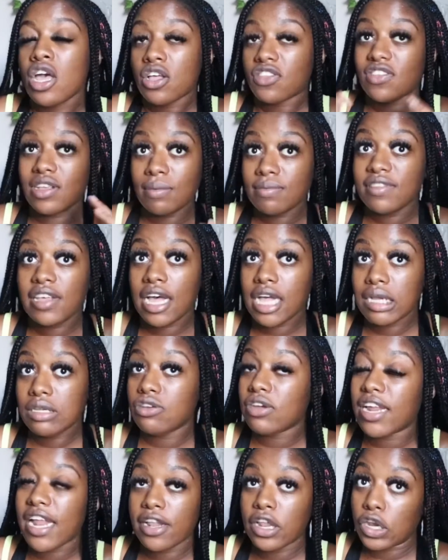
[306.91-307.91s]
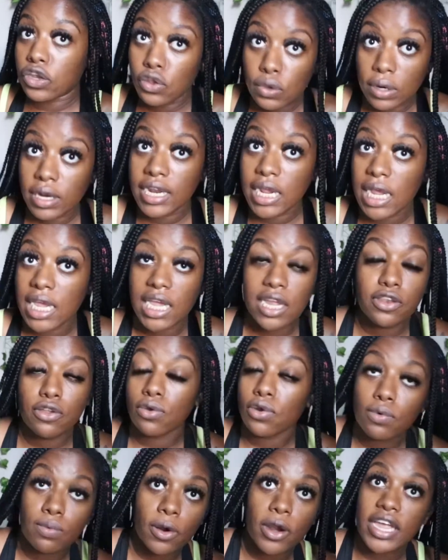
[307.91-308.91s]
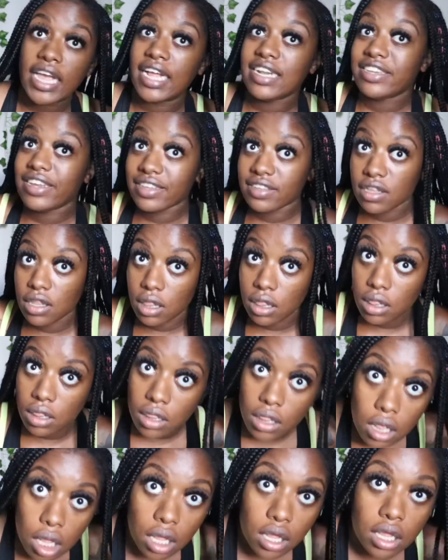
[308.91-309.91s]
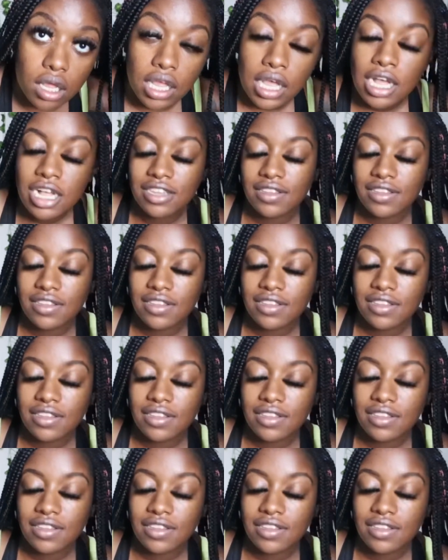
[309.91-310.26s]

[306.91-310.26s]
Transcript: Sometimes you're gonna have to do the digging, do the work, and just look.